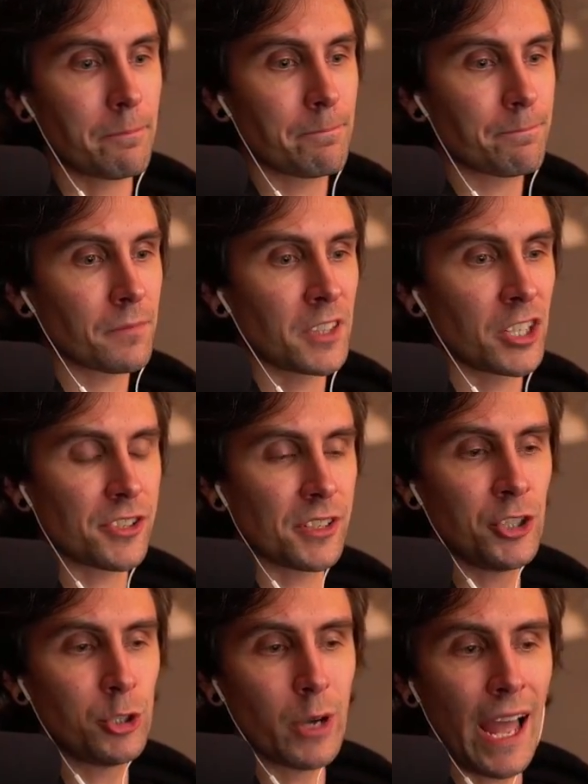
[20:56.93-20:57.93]
There's a
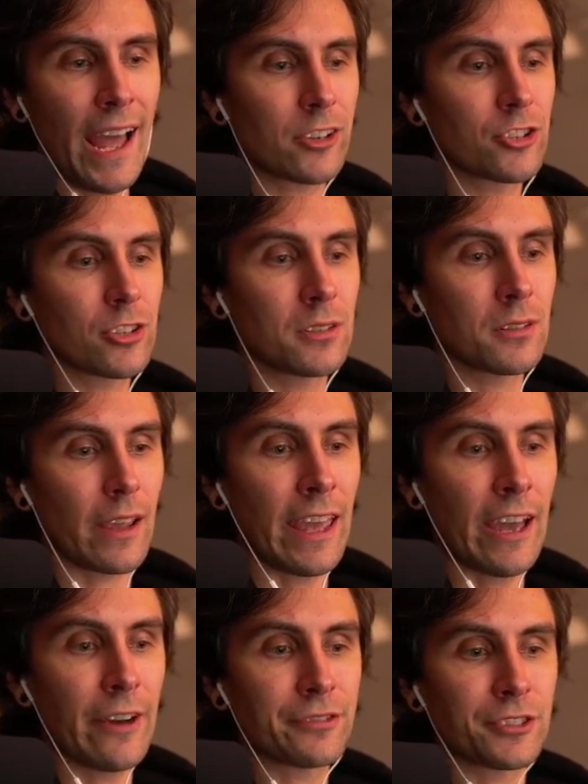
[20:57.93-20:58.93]
new action
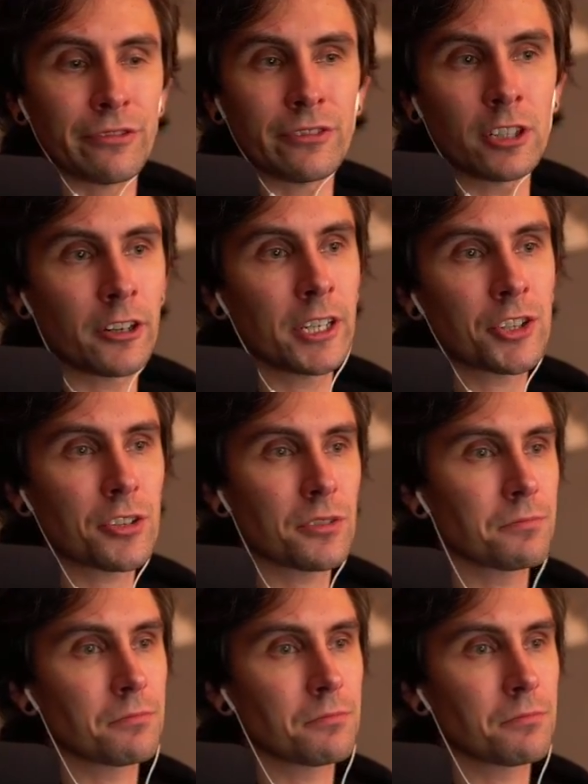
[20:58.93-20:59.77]
after flourish.